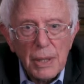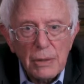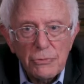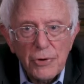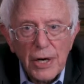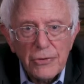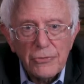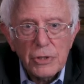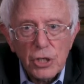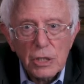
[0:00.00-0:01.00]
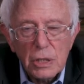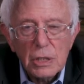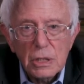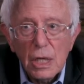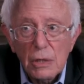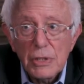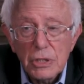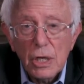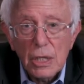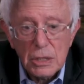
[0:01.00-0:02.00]
and fight for justice, none of
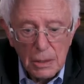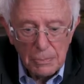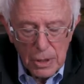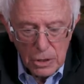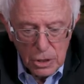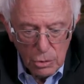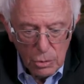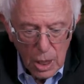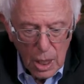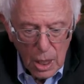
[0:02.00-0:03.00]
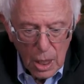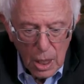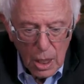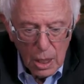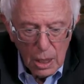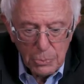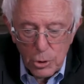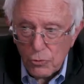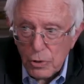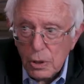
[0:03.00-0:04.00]
us dies. So a
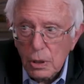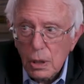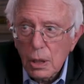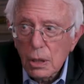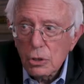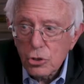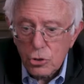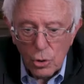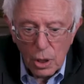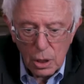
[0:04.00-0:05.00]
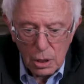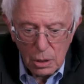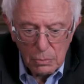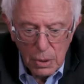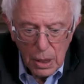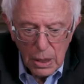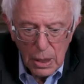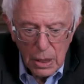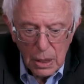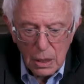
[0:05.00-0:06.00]
beautiful song
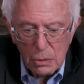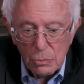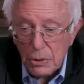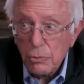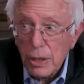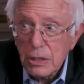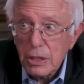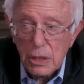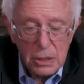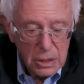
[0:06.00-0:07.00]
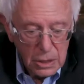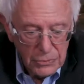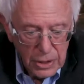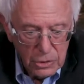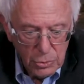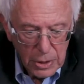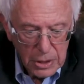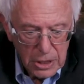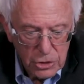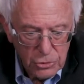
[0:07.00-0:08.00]
by one of the great singers of the
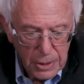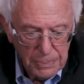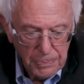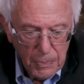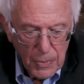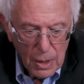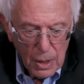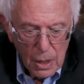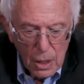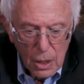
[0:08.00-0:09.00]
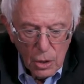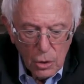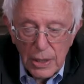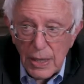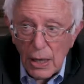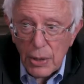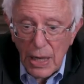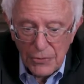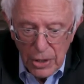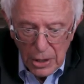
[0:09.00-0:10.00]
20th century. Okay, now we
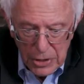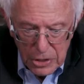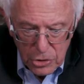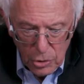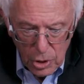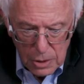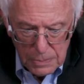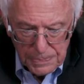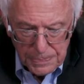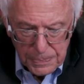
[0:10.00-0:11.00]
have another song,